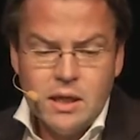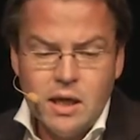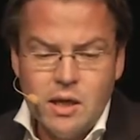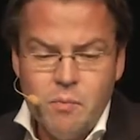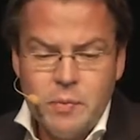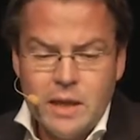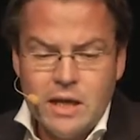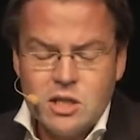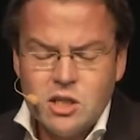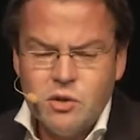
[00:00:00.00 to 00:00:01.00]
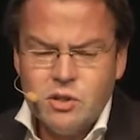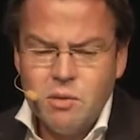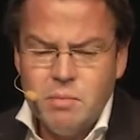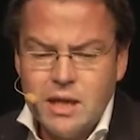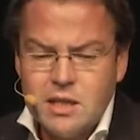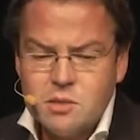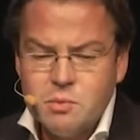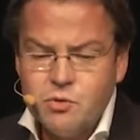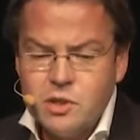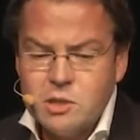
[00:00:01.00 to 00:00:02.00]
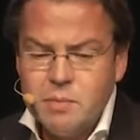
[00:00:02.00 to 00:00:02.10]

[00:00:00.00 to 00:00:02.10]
And there's a critical balance between